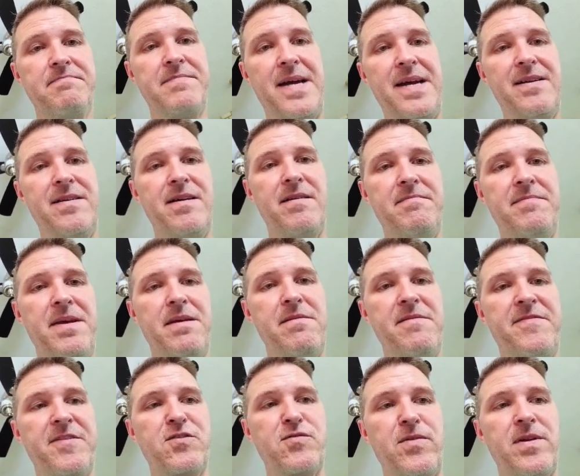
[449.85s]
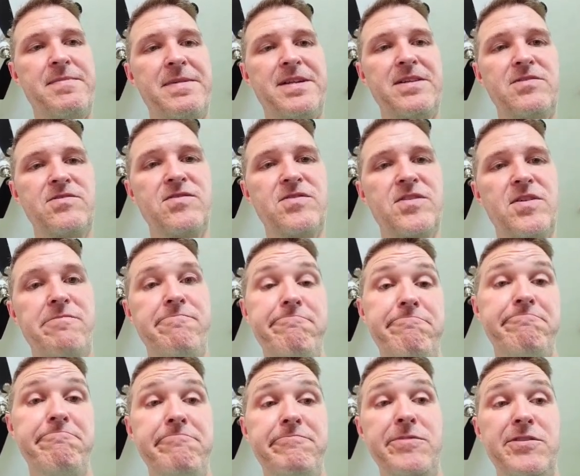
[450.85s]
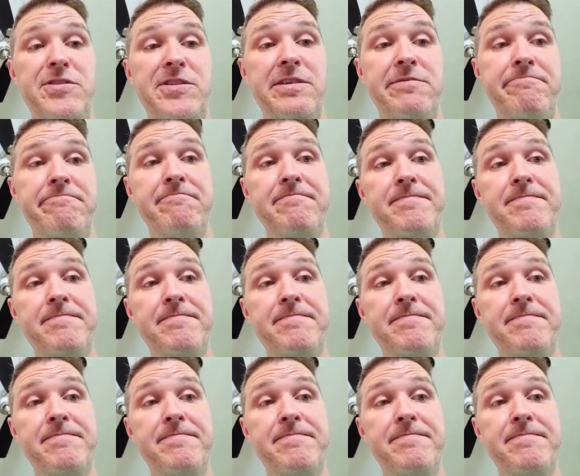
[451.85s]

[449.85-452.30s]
I don't know, maybe for twenty minutes or so. We'll see.